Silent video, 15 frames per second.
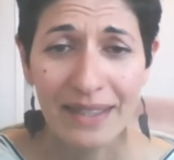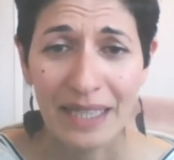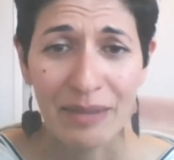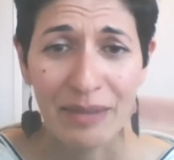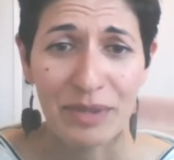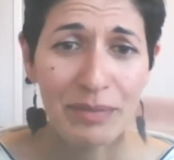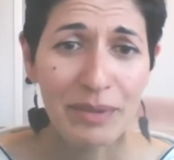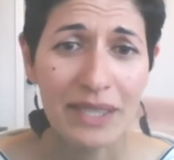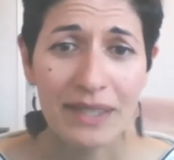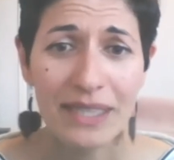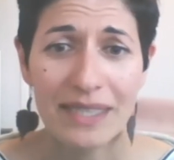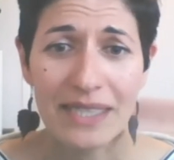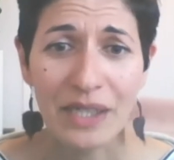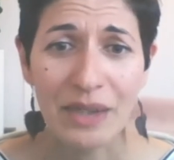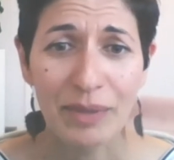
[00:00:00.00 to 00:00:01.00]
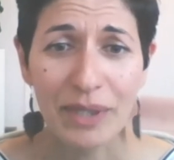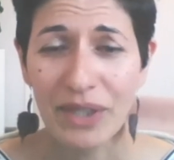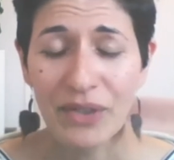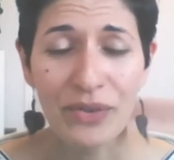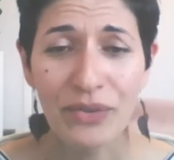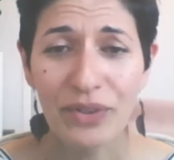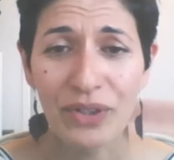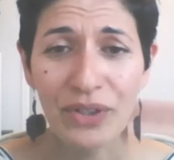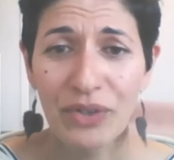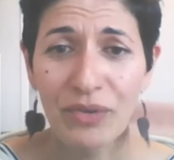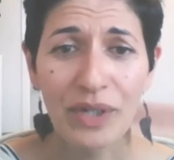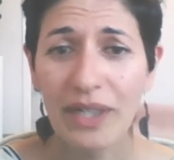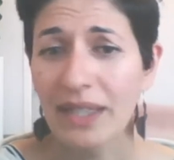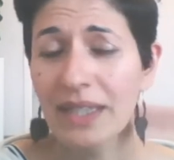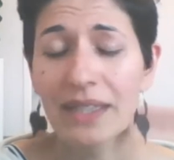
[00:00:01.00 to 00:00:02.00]
come to me and they tell me, oh,
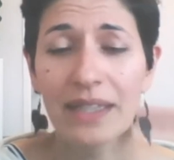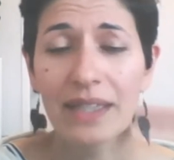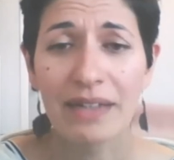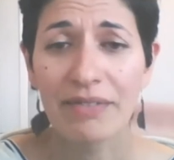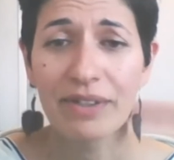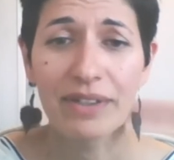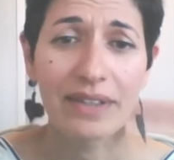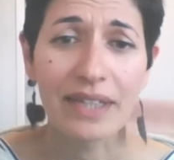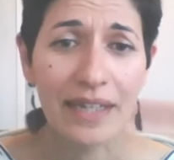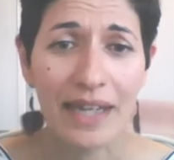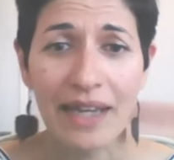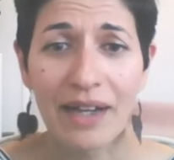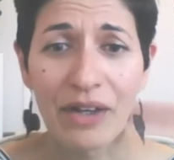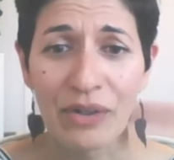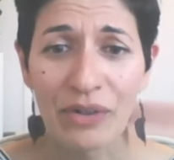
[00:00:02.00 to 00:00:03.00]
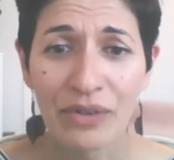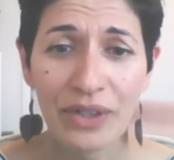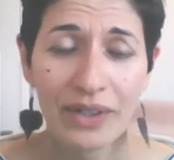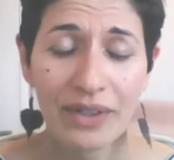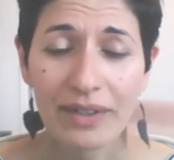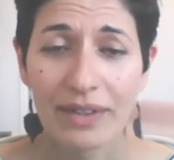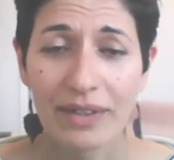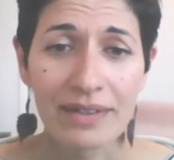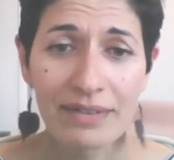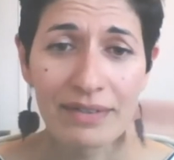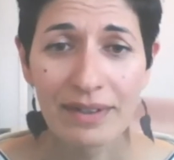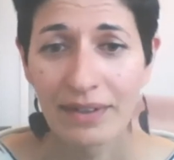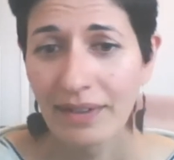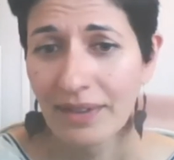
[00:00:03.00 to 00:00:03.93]
I could eat everything now because